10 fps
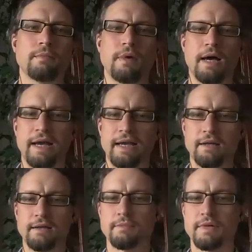
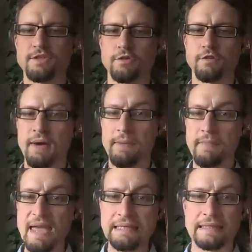my
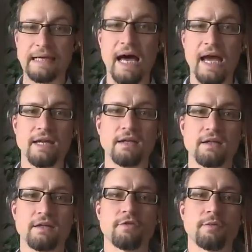main guy
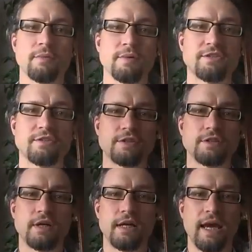for my
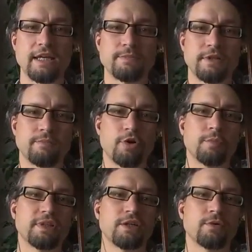research has been
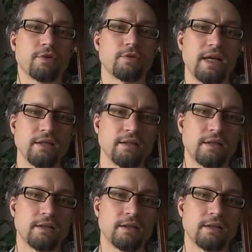Pope Leo the Great.